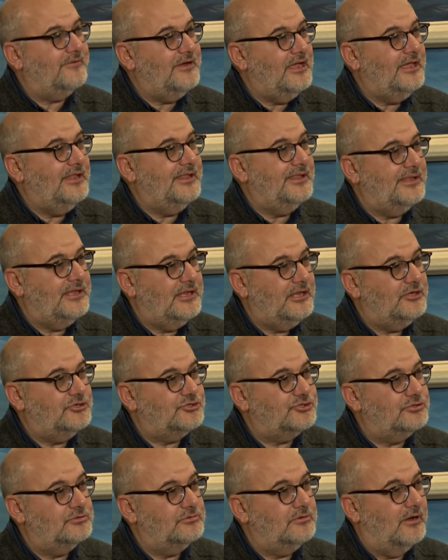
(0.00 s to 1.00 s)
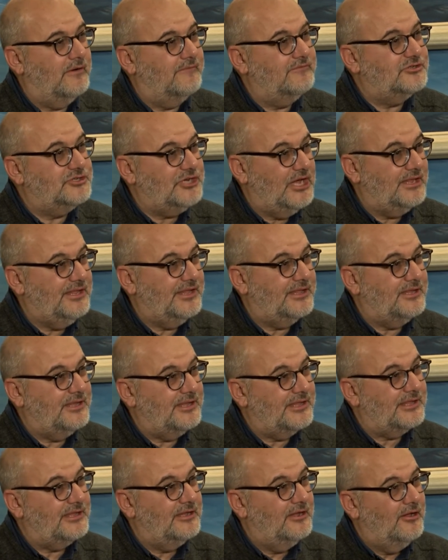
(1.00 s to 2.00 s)
raise the issue of
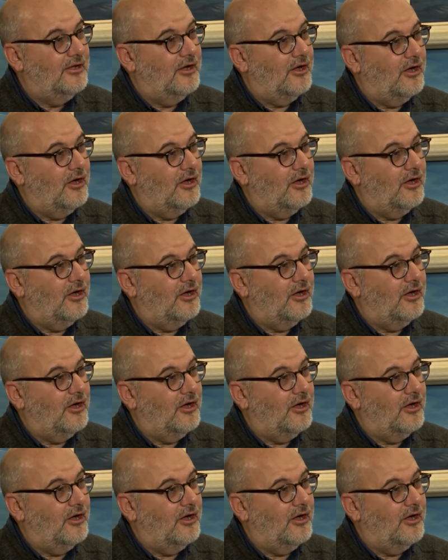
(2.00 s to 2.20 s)
justice